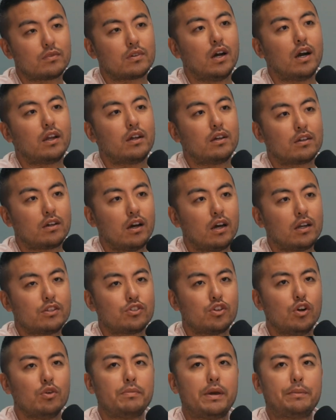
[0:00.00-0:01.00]
Got it.
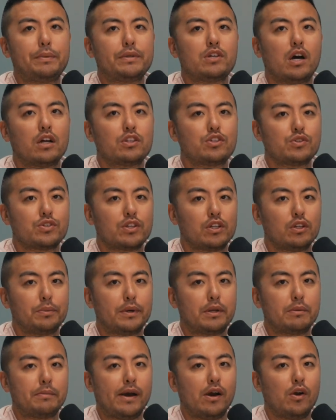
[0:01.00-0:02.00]
So maybe talk to us a little
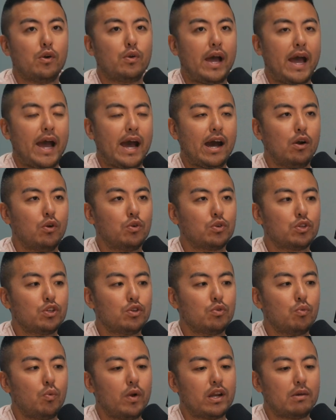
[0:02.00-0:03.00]
bit about how
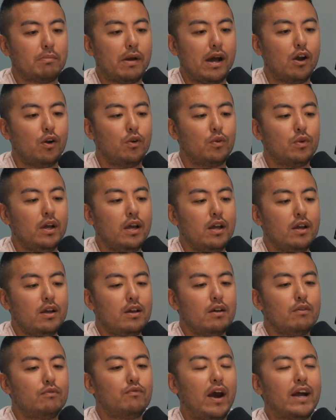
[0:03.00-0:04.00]
you went about
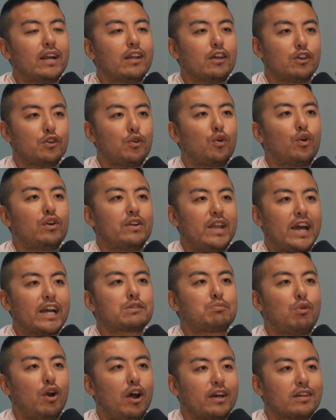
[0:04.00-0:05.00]
finding your next
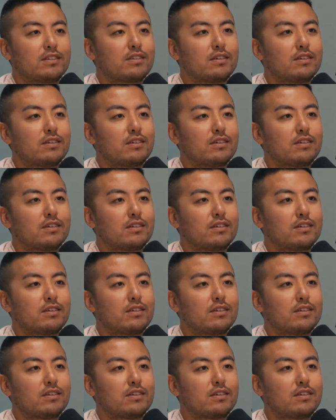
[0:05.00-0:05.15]
products,